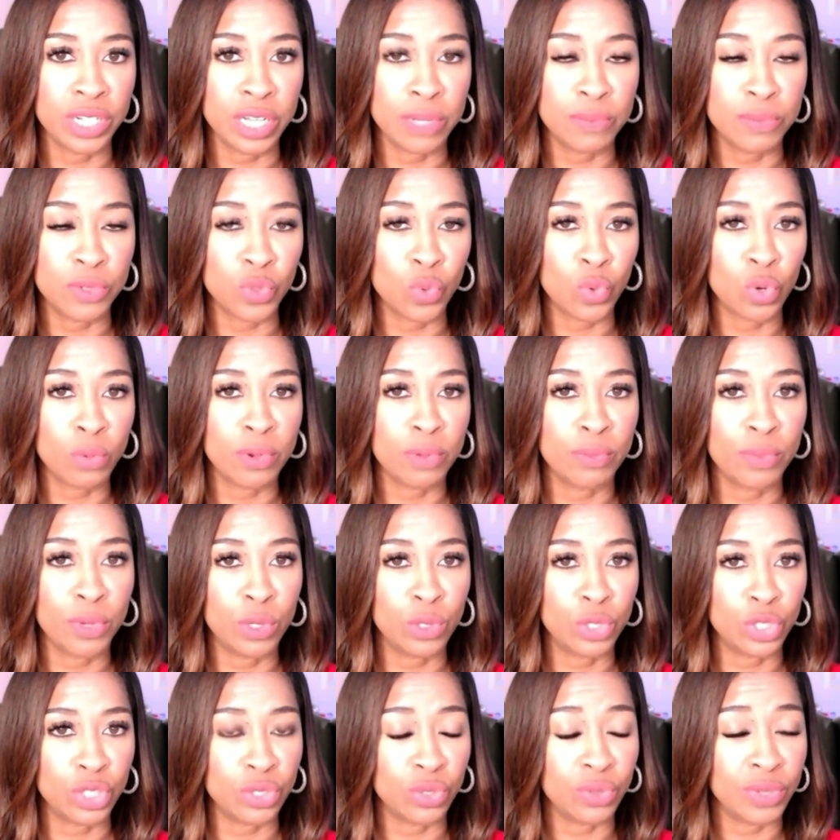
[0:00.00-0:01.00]
absorb
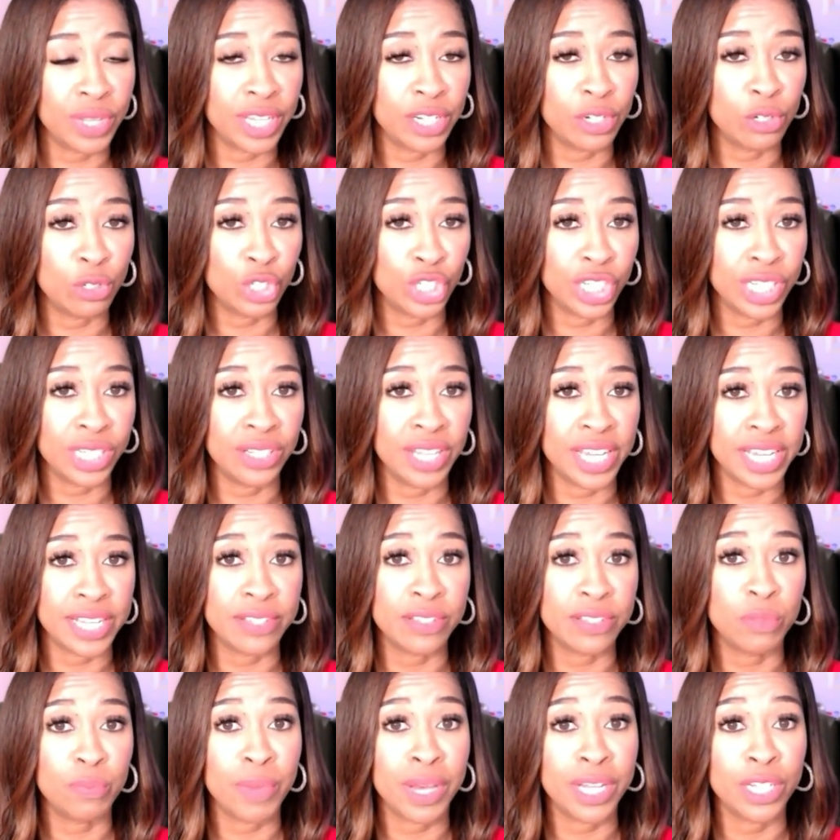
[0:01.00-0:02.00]
emotional energy like
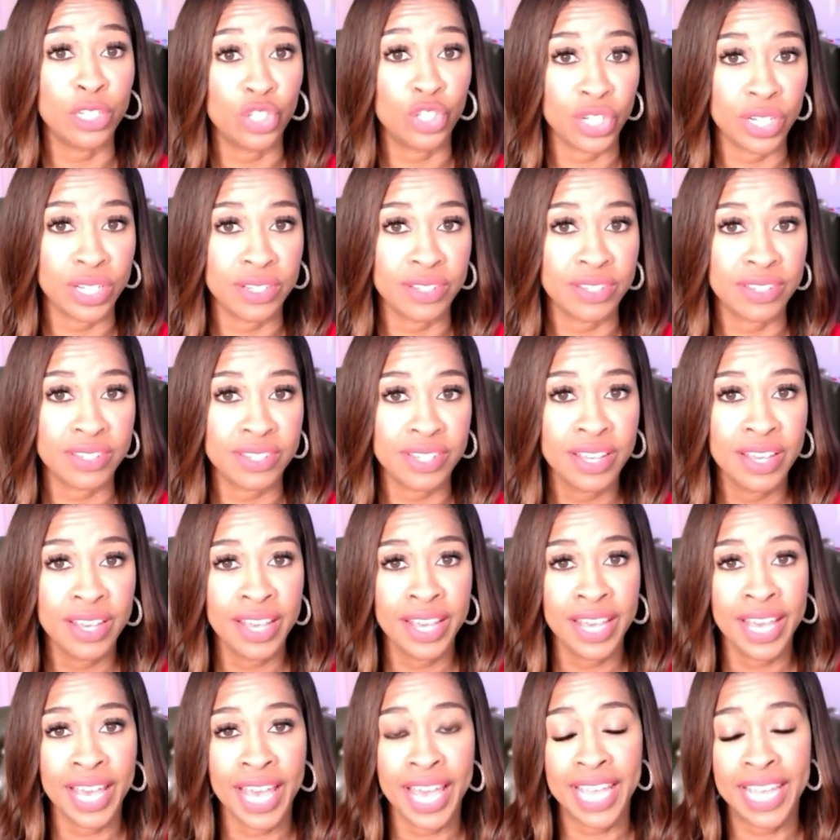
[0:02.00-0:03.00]
sponges,
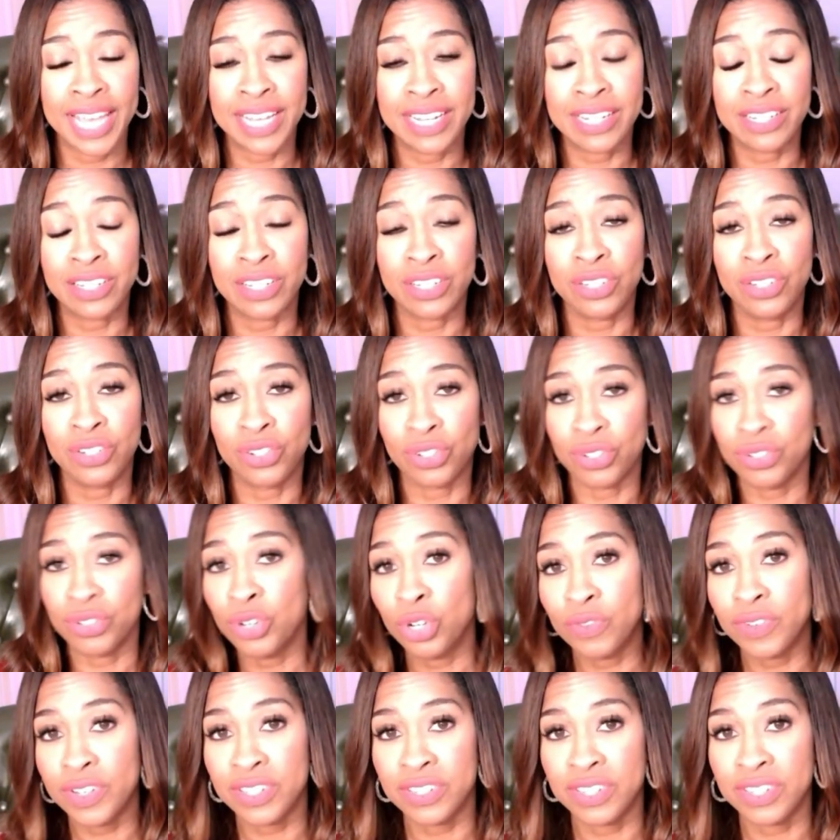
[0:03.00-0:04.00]
and your
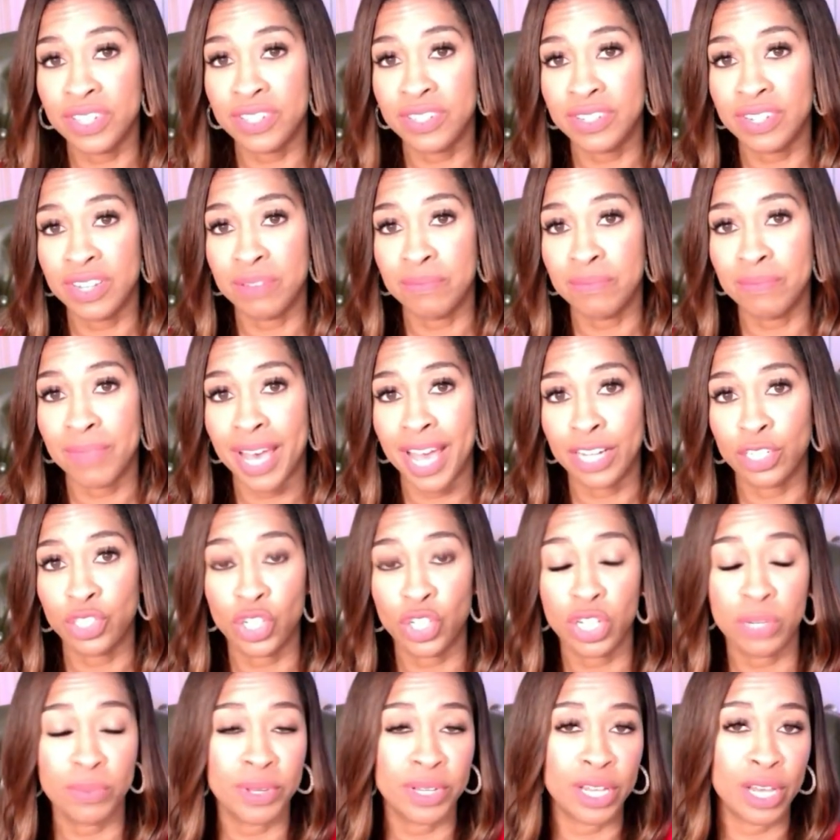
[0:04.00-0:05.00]
nervous system
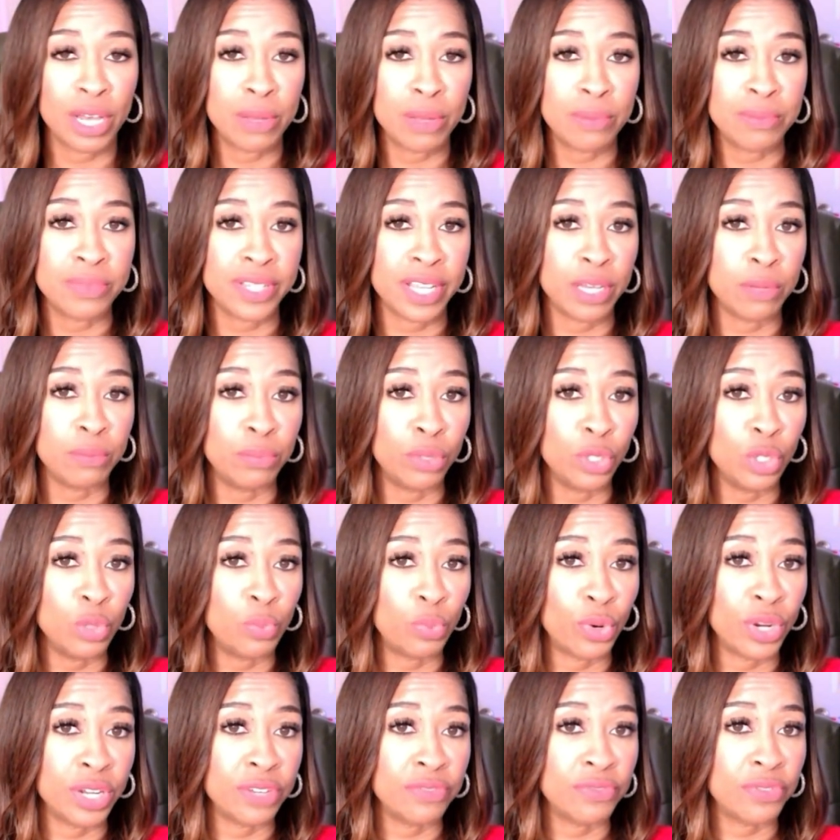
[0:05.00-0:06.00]
actually becomes a
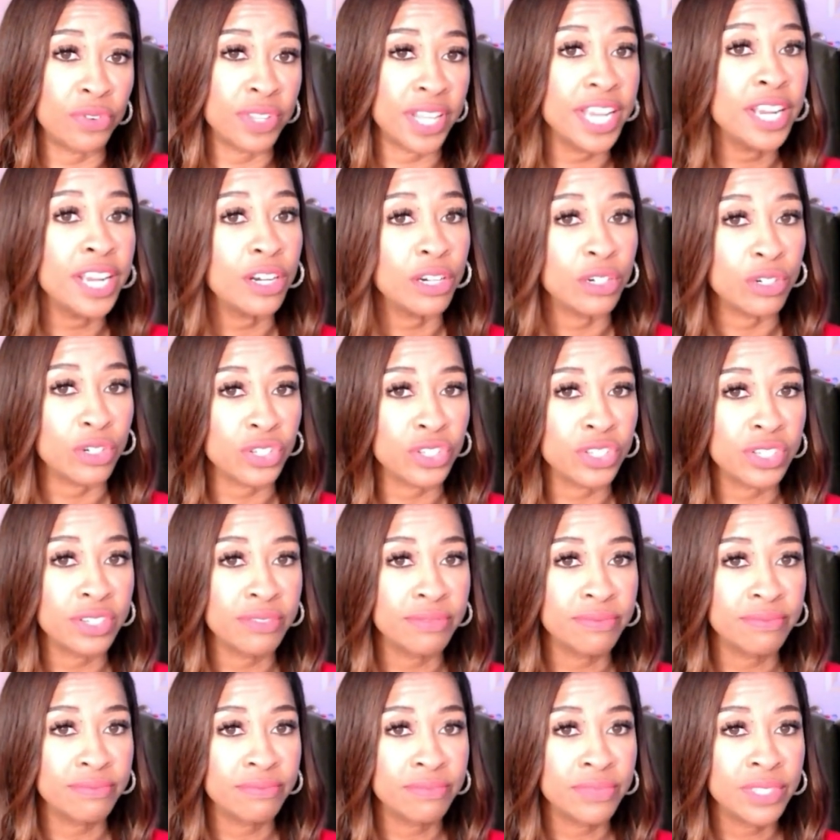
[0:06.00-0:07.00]
blueprint for theirs.
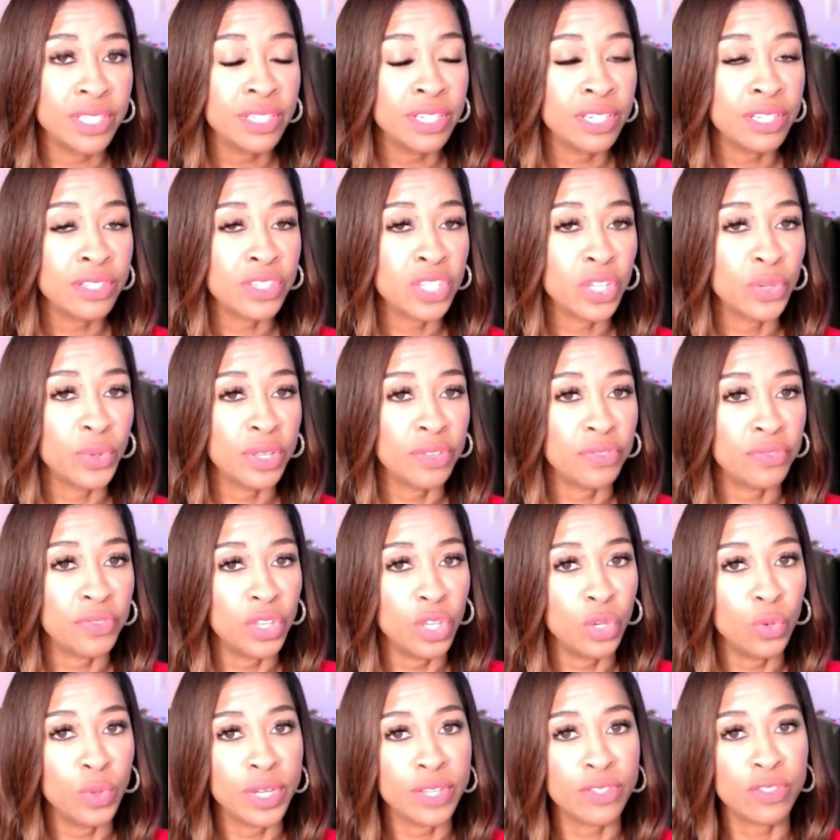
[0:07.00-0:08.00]
So if
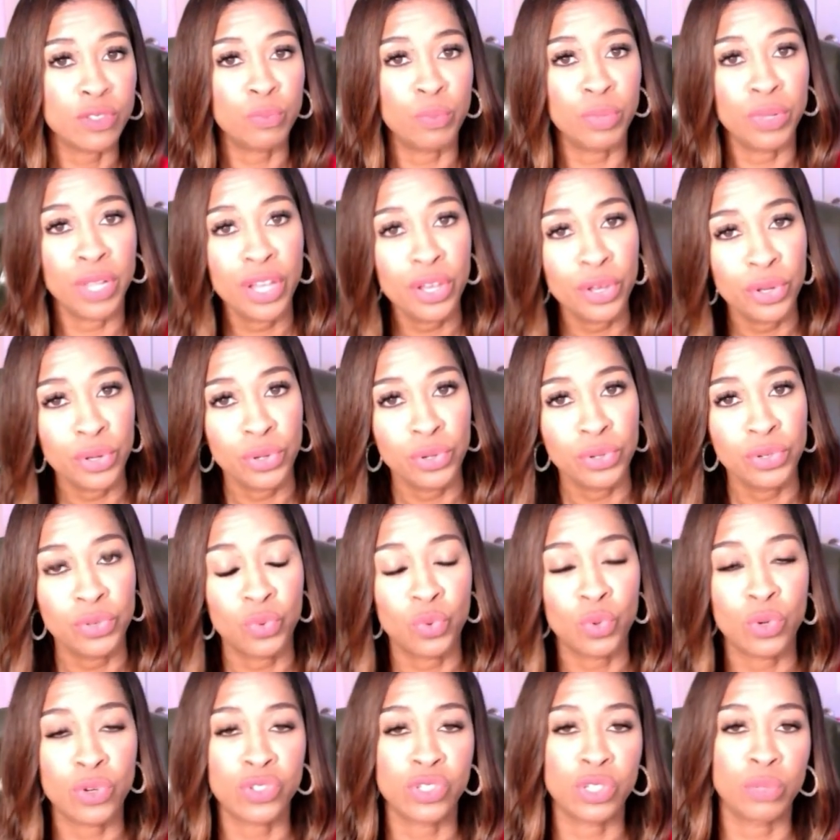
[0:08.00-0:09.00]
you explode
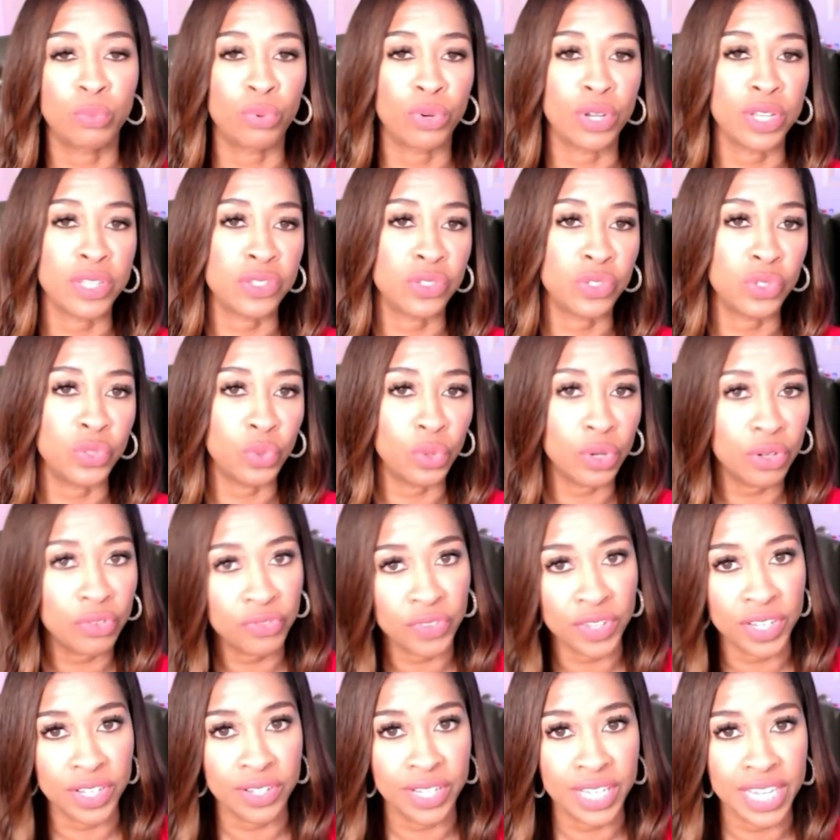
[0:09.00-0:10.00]
or suppress your
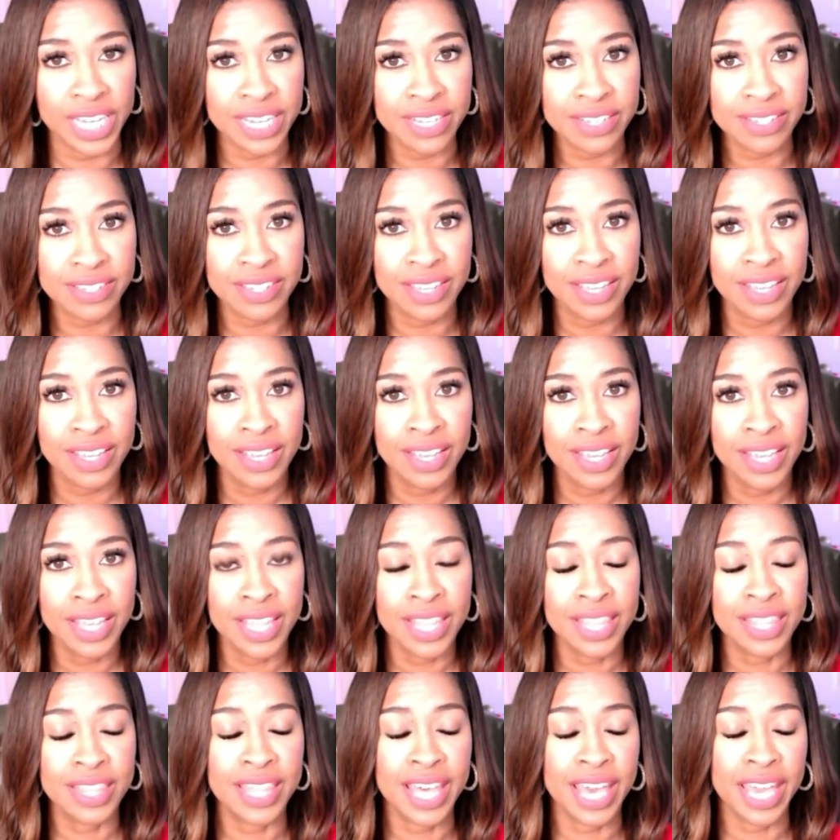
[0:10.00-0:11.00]
feelings,
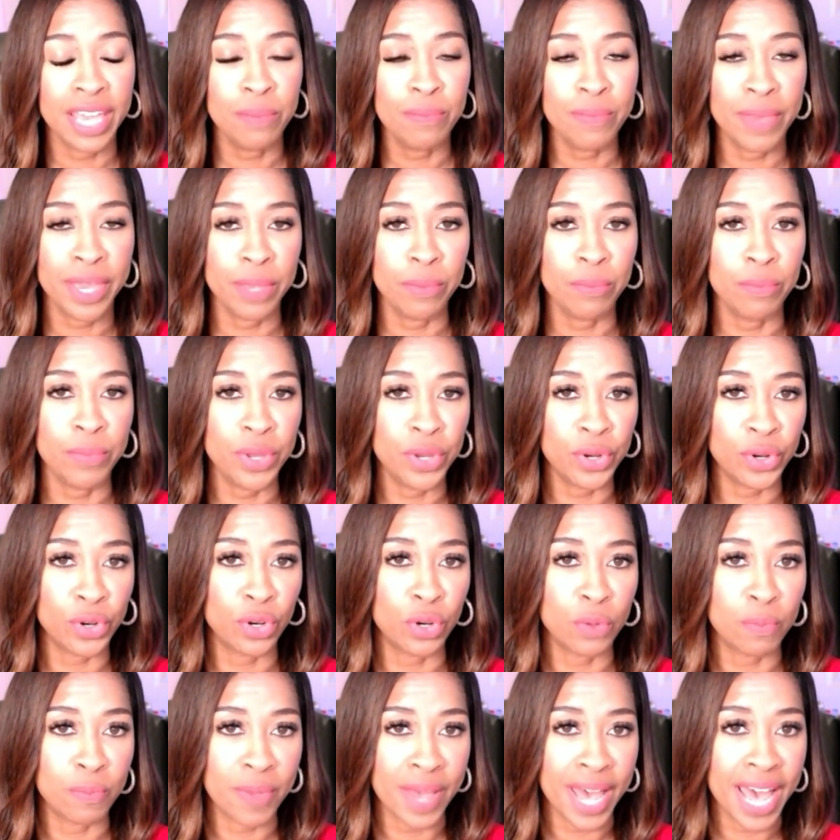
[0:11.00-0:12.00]
they may
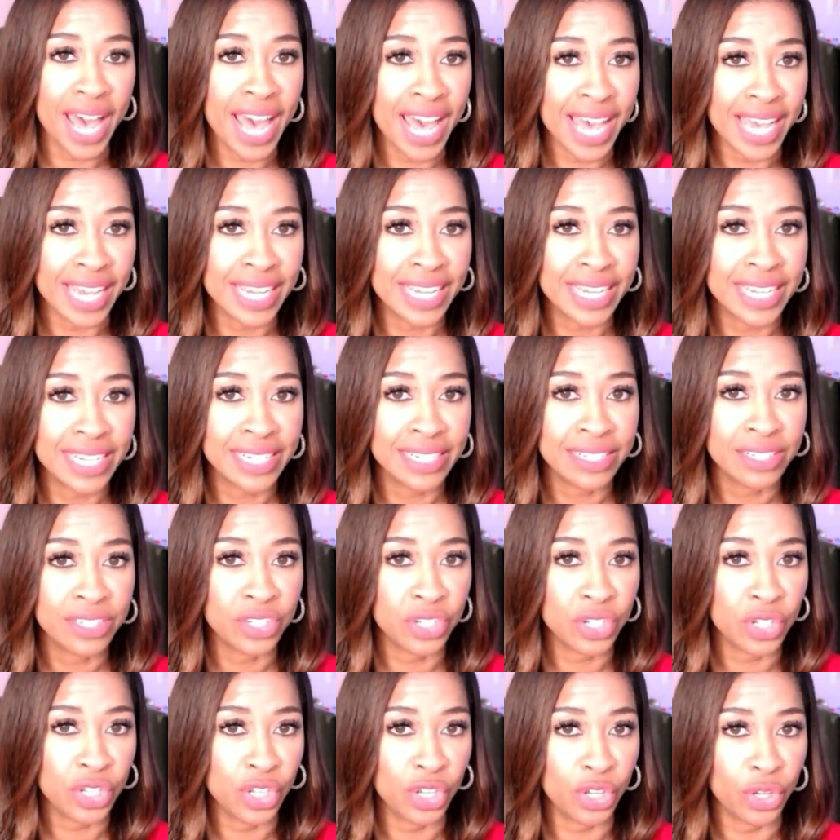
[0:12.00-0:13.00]
mirror back
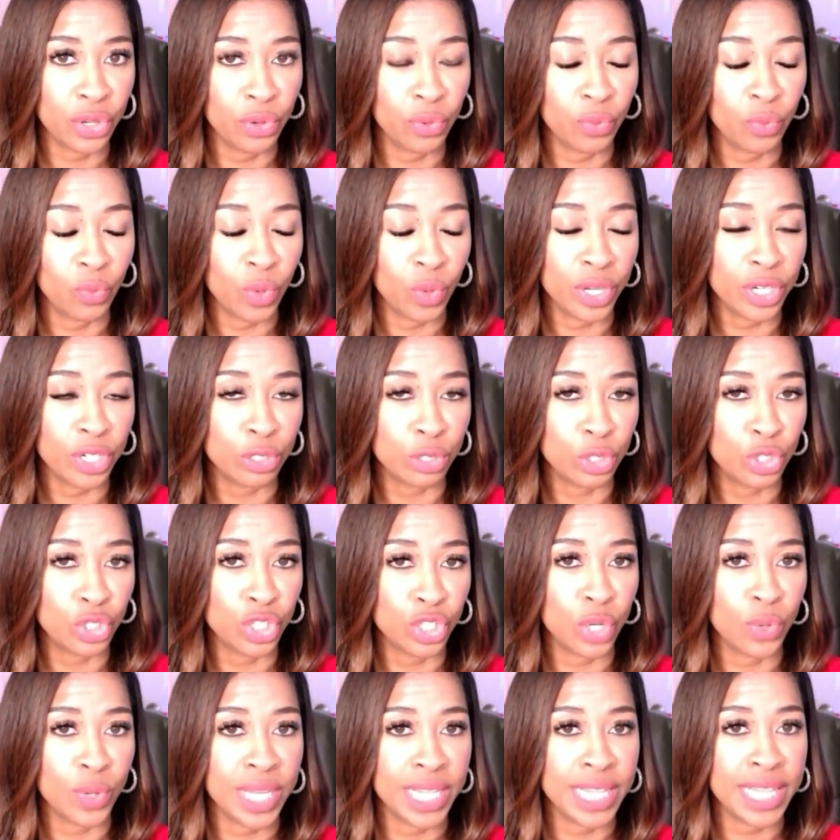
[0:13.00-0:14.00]
to you what you're
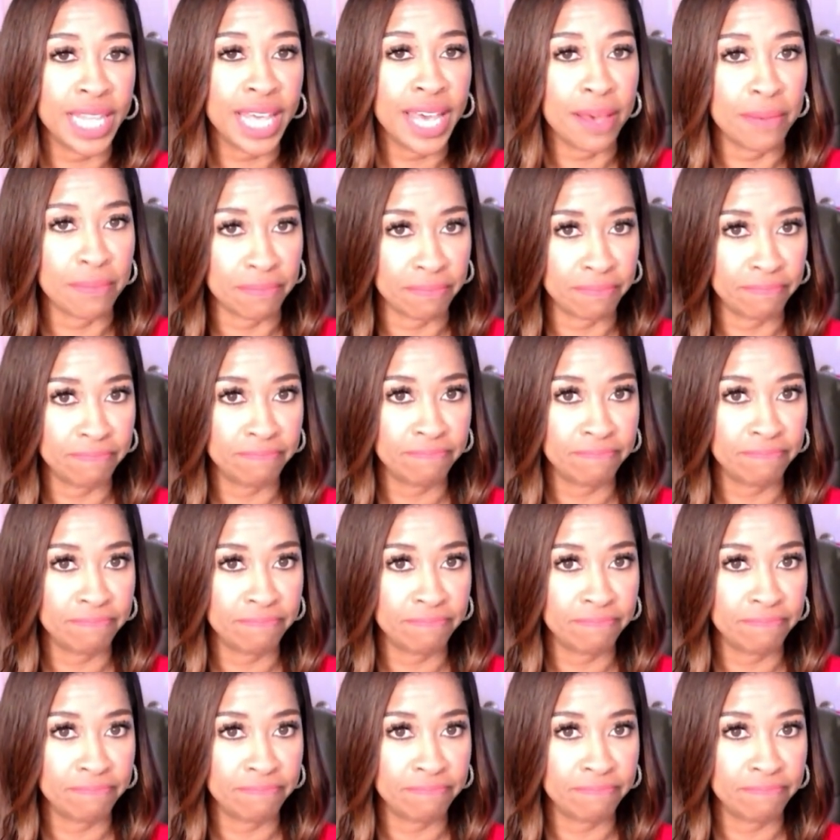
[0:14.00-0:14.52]
showing them.